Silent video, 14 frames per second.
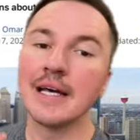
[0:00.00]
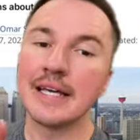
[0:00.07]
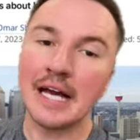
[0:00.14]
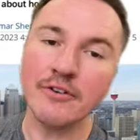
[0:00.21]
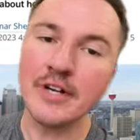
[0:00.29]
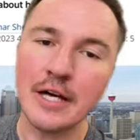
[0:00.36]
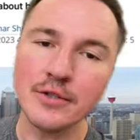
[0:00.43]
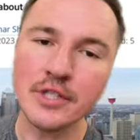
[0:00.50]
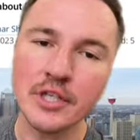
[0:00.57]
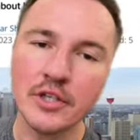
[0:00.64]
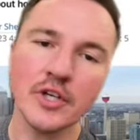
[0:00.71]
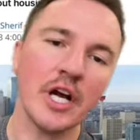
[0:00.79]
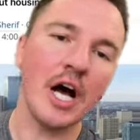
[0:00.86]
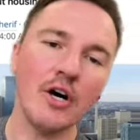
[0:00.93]
Calgary housing
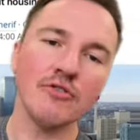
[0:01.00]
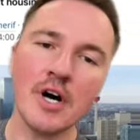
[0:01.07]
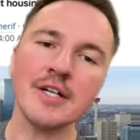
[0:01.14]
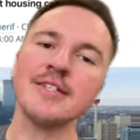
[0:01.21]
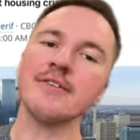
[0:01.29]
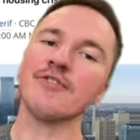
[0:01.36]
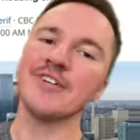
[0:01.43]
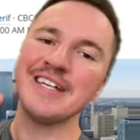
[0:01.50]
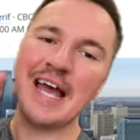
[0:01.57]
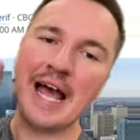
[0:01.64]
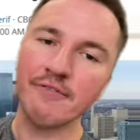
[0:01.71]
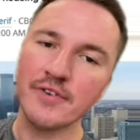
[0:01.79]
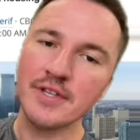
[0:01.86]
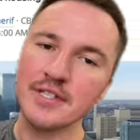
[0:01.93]
could look a lot different
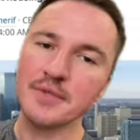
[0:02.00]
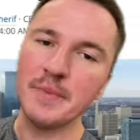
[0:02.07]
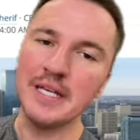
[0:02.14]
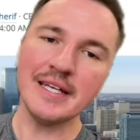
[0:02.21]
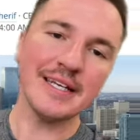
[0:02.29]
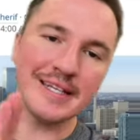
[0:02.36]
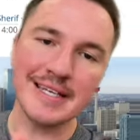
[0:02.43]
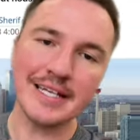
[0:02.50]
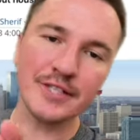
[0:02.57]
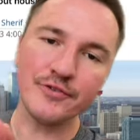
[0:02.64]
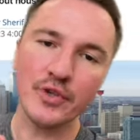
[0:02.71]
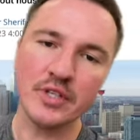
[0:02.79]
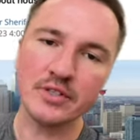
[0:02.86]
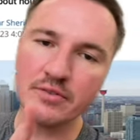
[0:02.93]
after this meeting in the next
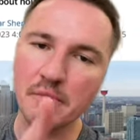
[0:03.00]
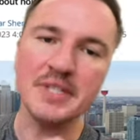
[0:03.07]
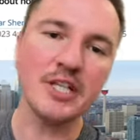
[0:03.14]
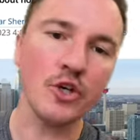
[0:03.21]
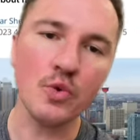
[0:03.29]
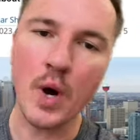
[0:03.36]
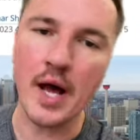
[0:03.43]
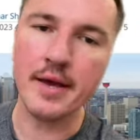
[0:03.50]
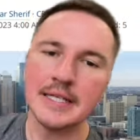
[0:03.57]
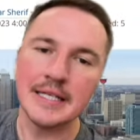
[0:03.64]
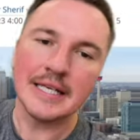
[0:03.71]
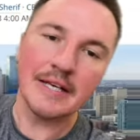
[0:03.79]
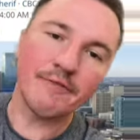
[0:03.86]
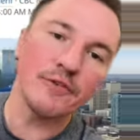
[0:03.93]
few years. Let me tell you why.
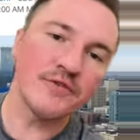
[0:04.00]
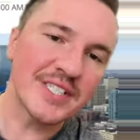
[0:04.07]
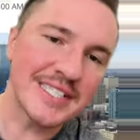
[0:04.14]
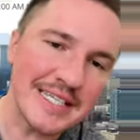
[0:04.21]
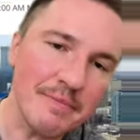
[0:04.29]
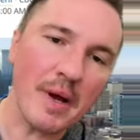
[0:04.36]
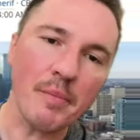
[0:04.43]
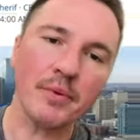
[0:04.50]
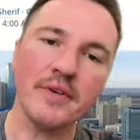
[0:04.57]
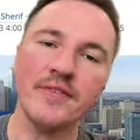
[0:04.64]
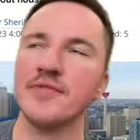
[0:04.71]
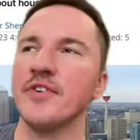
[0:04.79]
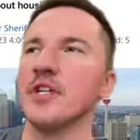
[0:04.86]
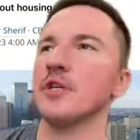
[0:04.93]
If you've seen my
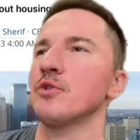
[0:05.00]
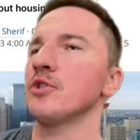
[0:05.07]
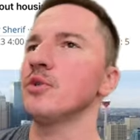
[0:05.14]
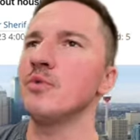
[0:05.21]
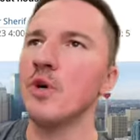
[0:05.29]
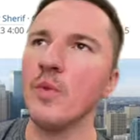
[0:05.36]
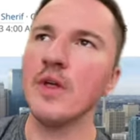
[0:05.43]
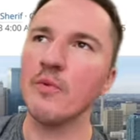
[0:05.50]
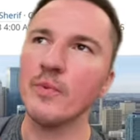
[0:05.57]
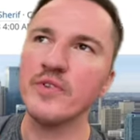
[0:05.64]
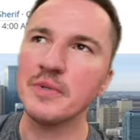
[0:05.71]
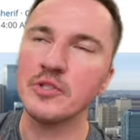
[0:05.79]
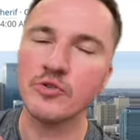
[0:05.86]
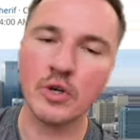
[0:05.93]
previous videos, you know that
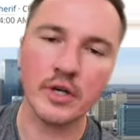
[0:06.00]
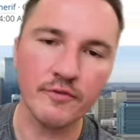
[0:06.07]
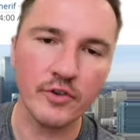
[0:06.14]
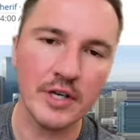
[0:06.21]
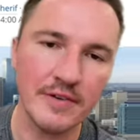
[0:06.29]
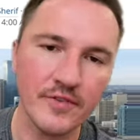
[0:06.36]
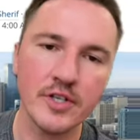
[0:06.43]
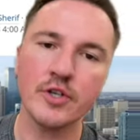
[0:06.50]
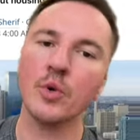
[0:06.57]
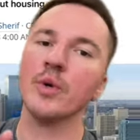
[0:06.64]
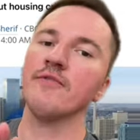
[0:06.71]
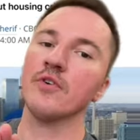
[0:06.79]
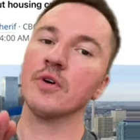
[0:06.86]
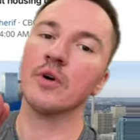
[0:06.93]
we've been struggling for
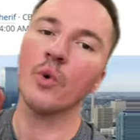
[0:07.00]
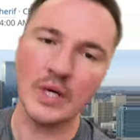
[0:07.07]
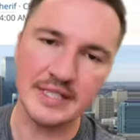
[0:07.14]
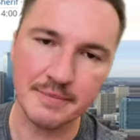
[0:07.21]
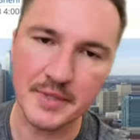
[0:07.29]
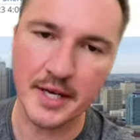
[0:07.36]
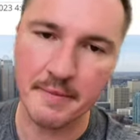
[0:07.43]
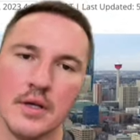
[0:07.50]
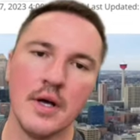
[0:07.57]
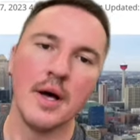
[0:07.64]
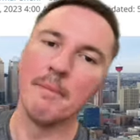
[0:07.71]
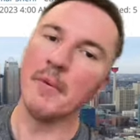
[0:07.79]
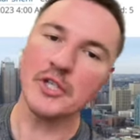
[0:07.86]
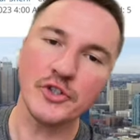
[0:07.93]
inventory for quite some time.
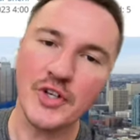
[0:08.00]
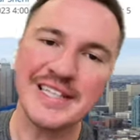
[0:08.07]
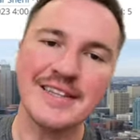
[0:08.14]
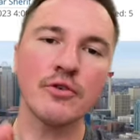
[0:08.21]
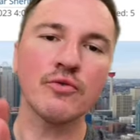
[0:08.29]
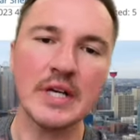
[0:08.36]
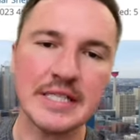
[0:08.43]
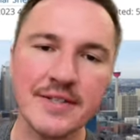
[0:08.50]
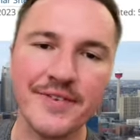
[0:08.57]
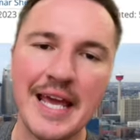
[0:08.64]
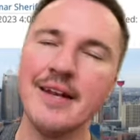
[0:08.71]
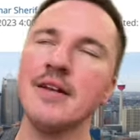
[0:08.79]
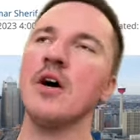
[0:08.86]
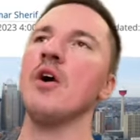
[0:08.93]
Much like the rest of
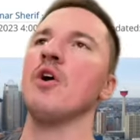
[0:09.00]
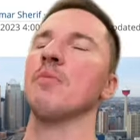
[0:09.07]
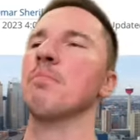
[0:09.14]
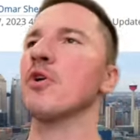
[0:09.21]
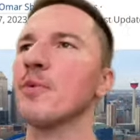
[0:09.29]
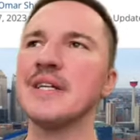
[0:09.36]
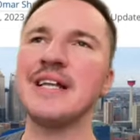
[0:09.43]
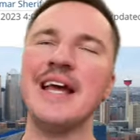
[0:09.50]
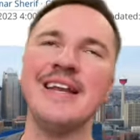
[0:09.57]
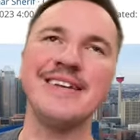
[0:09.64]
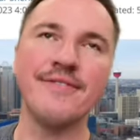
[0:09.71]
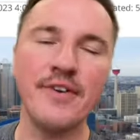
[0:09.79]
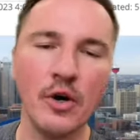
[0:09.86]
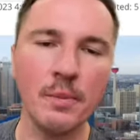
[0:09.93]
Canada, our permit and
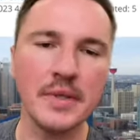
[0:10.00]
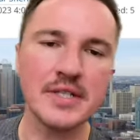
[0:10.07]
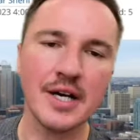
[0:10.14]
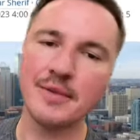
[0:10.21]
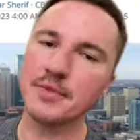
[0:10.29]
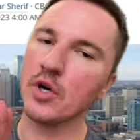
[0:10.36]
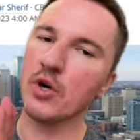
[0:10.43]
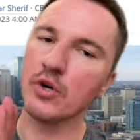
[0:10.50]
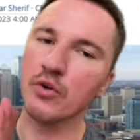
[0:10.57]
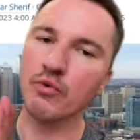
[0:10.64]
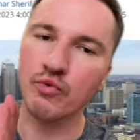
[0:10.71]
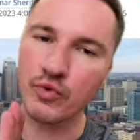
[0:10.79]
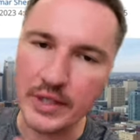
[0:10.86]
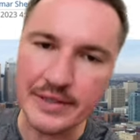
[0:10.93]
development times are
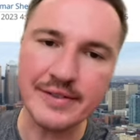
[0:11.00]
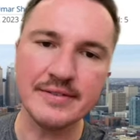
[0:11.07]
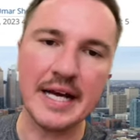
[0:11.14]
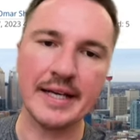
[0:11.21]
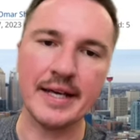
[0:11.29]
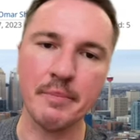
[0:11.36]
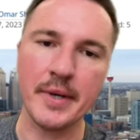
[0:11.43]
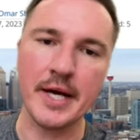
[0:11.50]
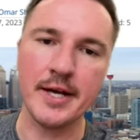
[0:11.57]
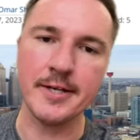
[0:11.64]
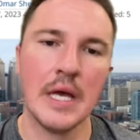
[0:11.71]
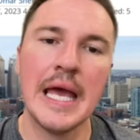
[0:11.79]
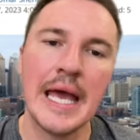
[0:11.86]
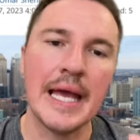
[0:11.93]
really lagging behind.